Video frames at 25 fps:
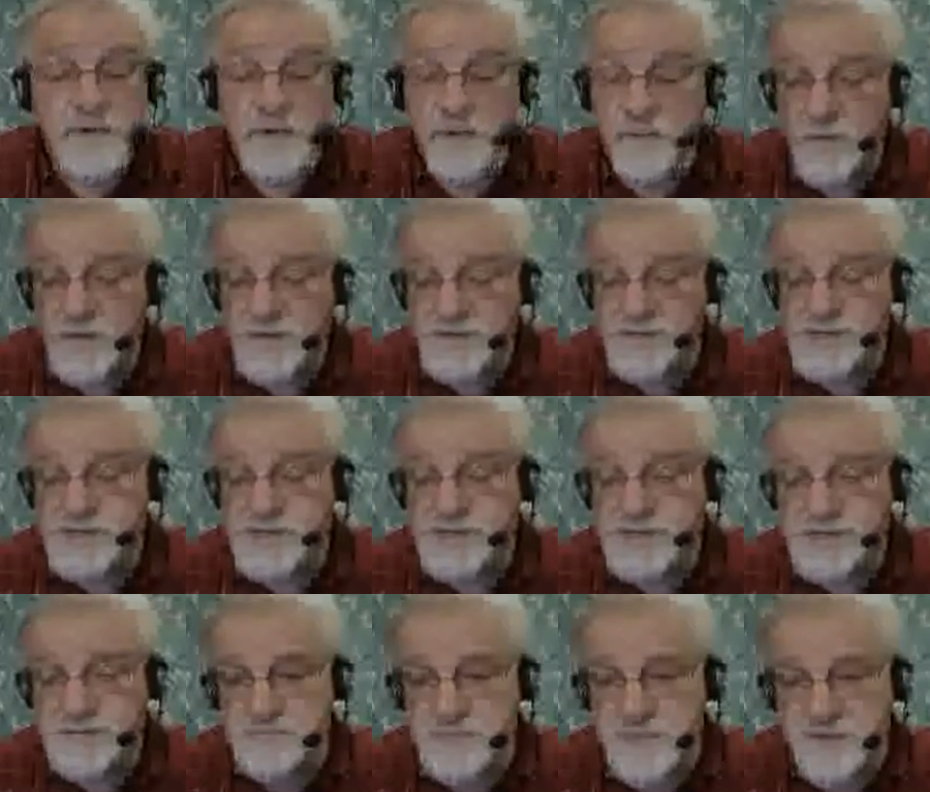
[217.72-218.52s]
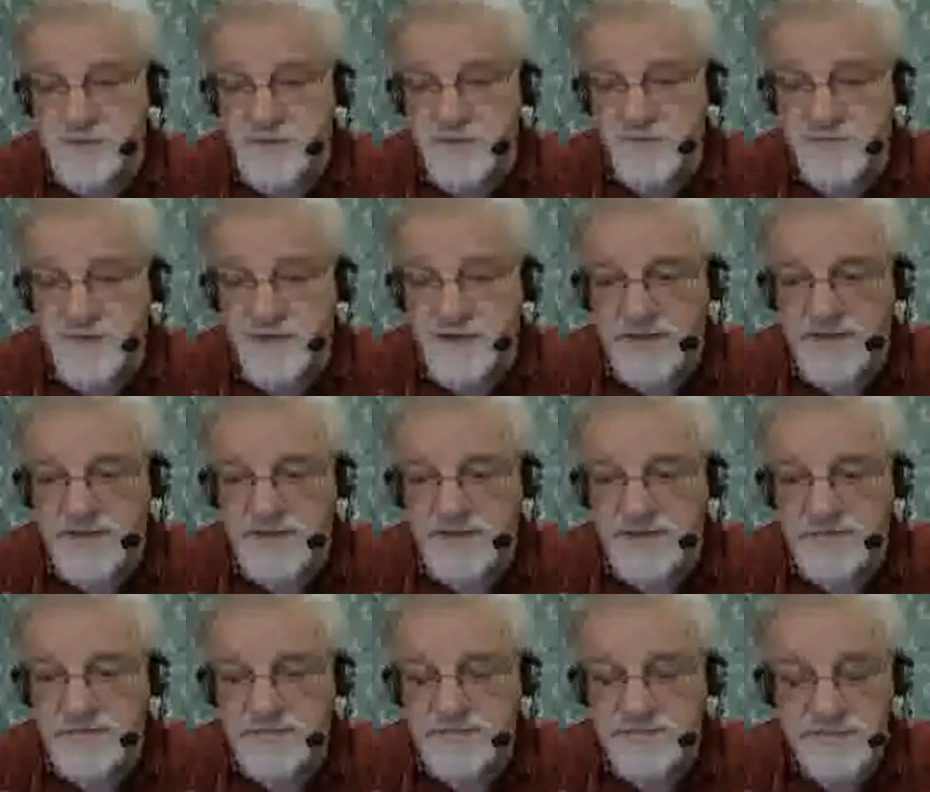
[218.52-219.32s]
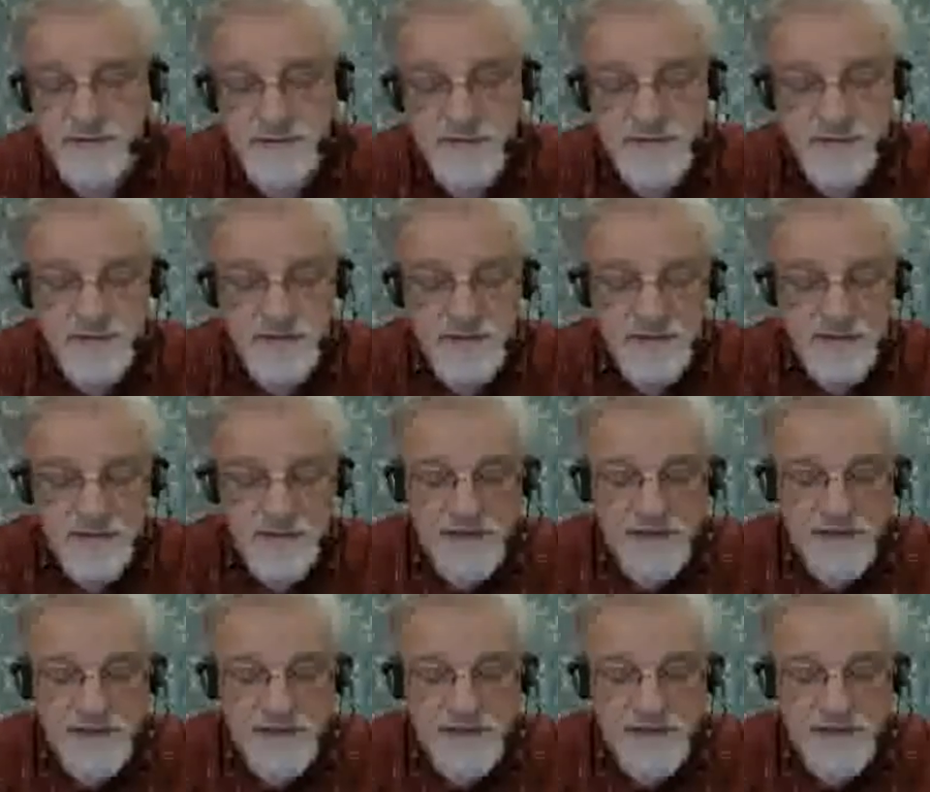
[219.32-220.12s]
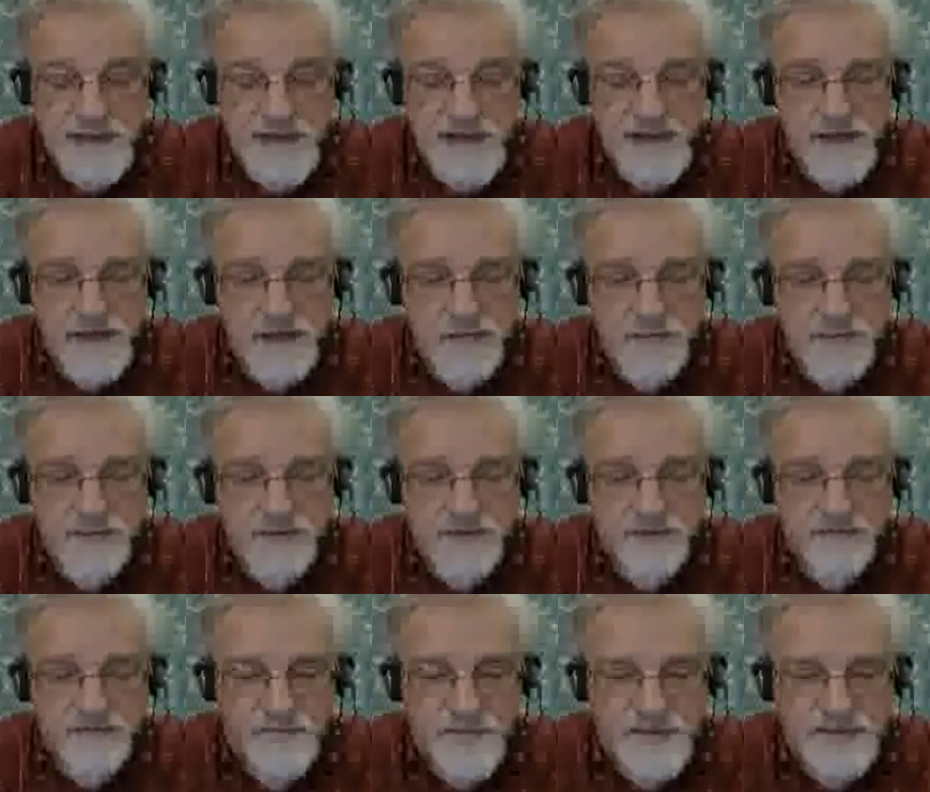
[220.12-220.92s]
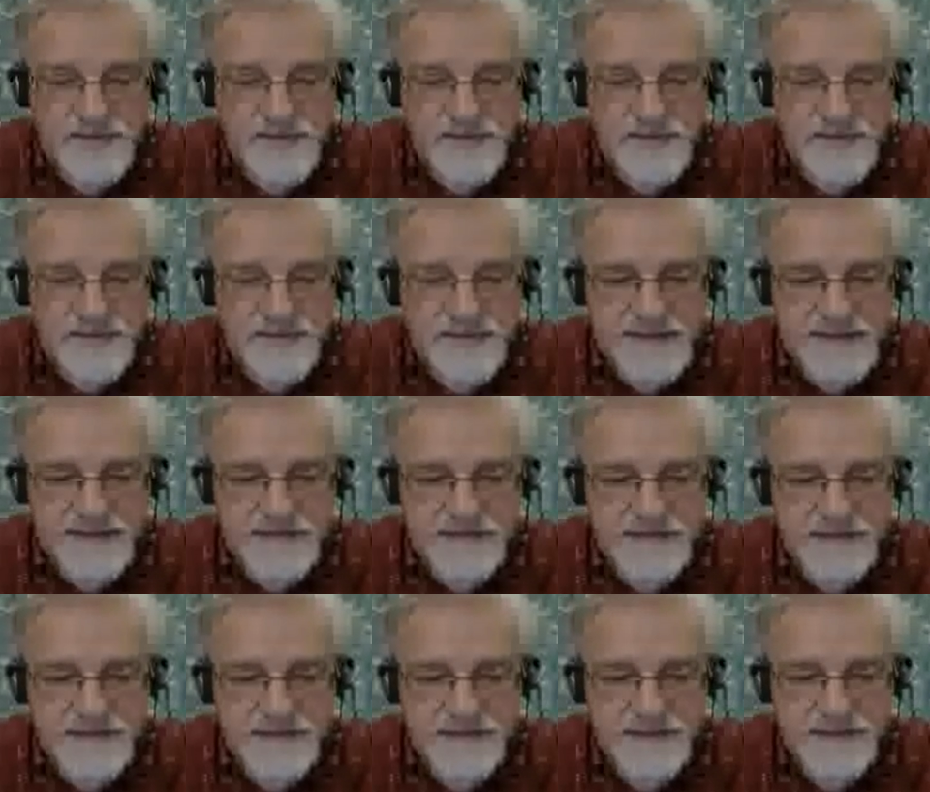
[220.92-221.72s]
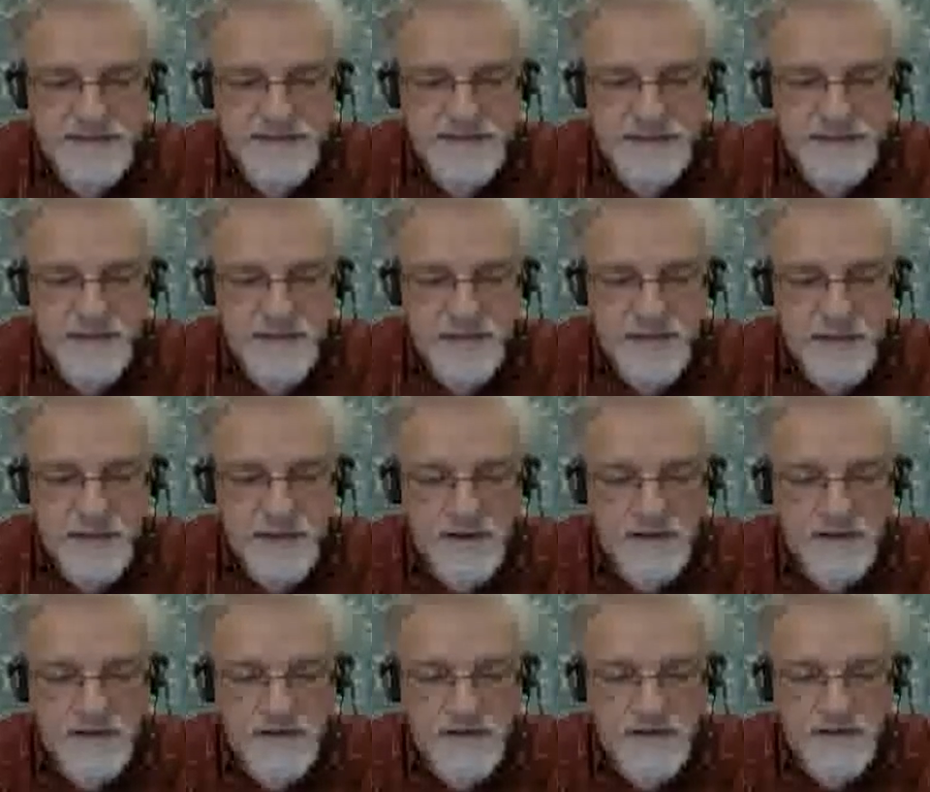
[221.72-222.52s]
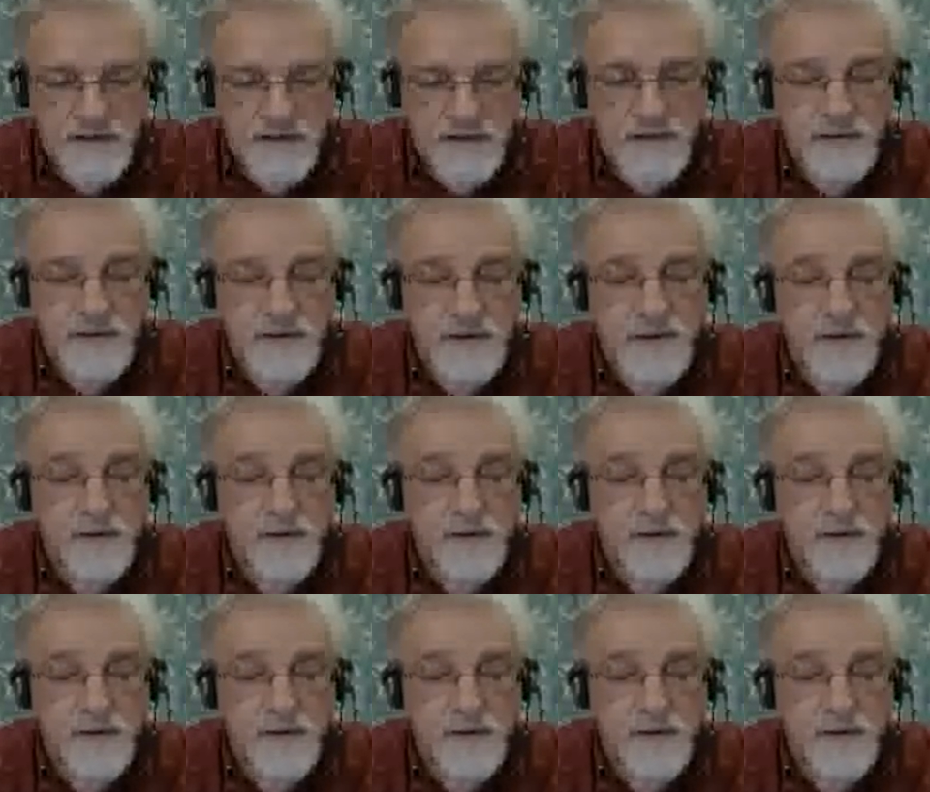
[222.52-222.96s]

Works just beautifully. Now, if I delete RRR,